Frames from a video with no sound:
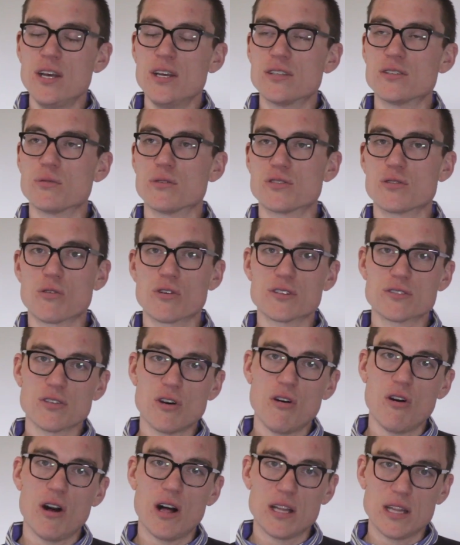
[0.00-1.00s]
So as a
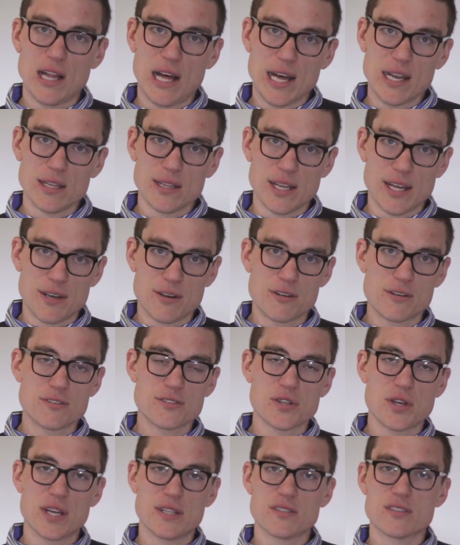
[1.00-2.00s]
result, a lot of
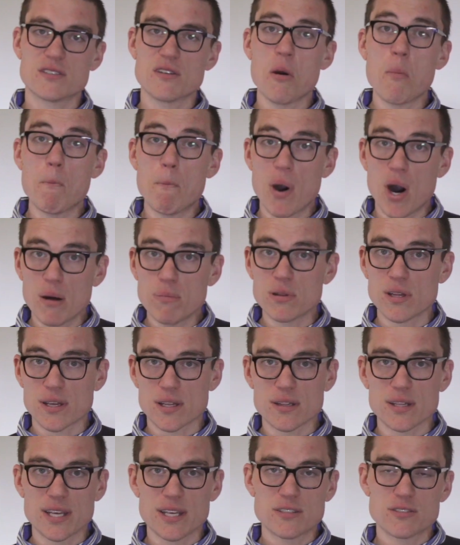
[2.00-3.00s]
lenders, and some
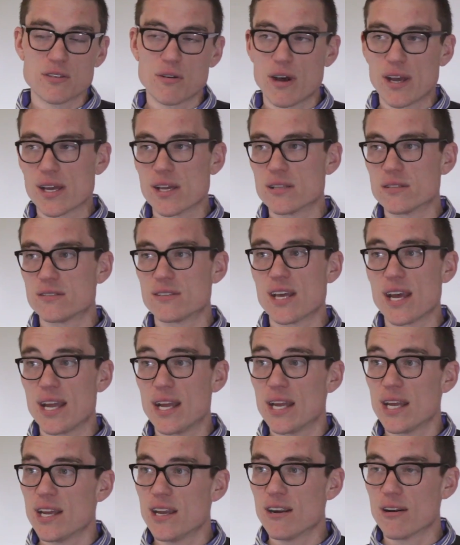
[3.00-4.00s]
publicly, so I can say
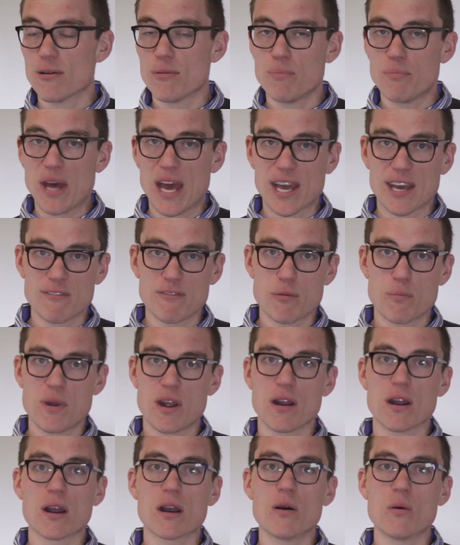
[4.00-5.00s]
it here, Bank of
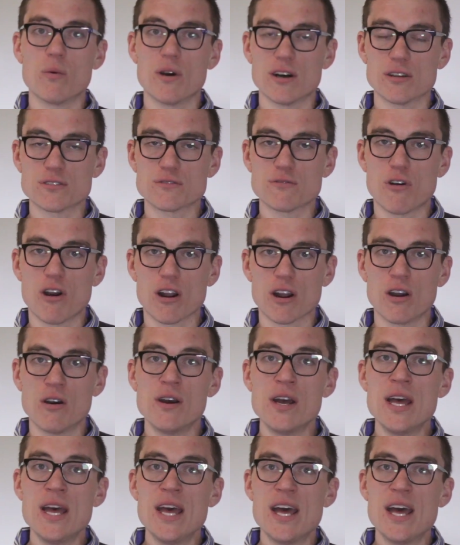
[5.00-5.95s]
America, Wells Fargo,